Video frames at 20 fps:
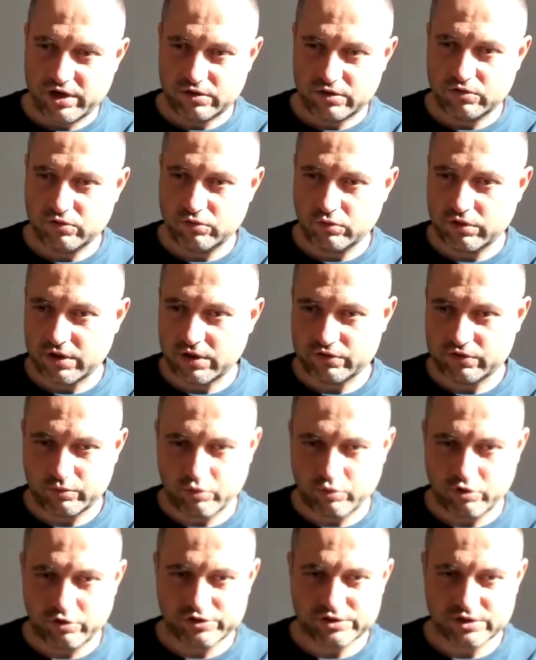a 2,000
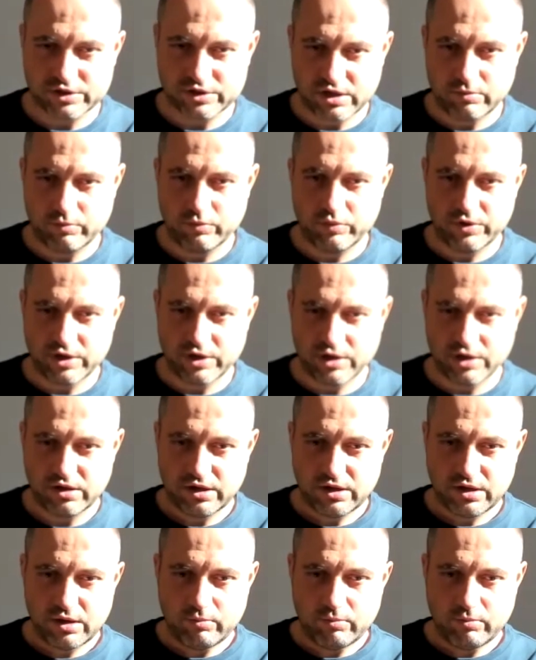person company